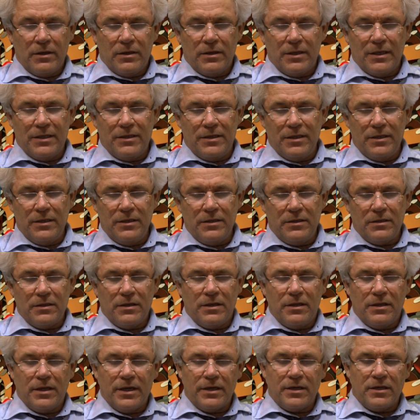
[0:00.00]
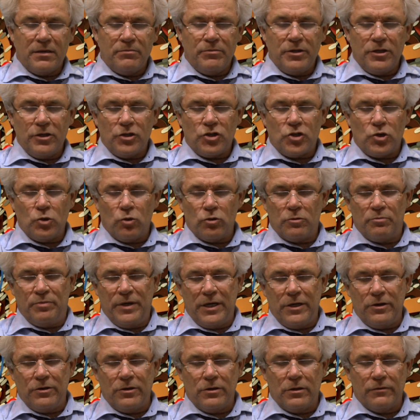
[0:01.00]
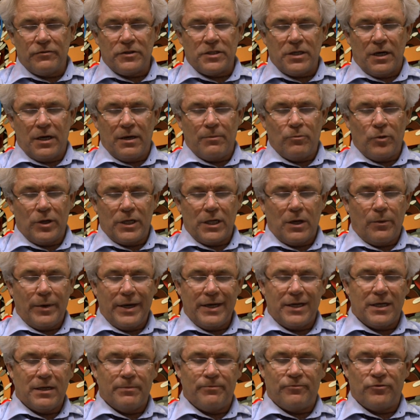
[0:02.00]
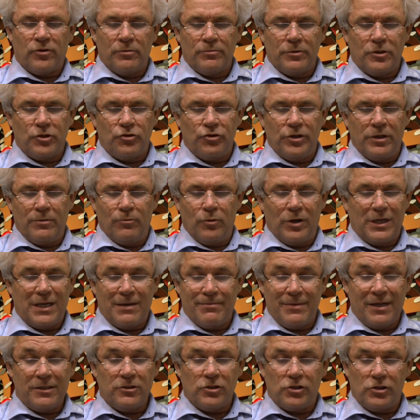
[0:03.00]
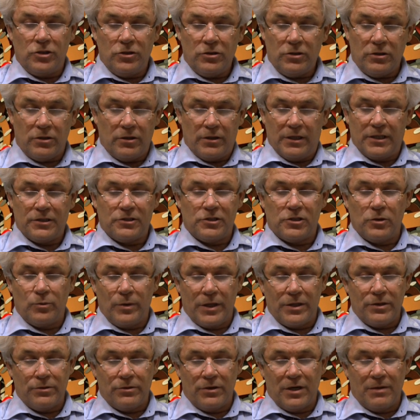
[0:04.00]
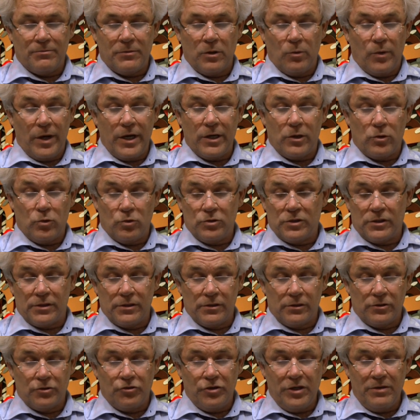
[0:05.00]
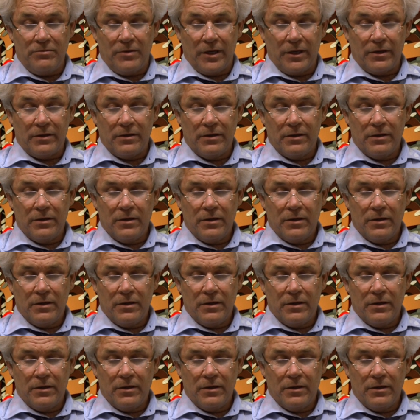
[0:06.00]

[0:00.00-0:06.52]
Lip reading: Indeed, there can be a short period of time when I wake up from a dream when I'm uncertain as to whether I'm awake or still dreaming.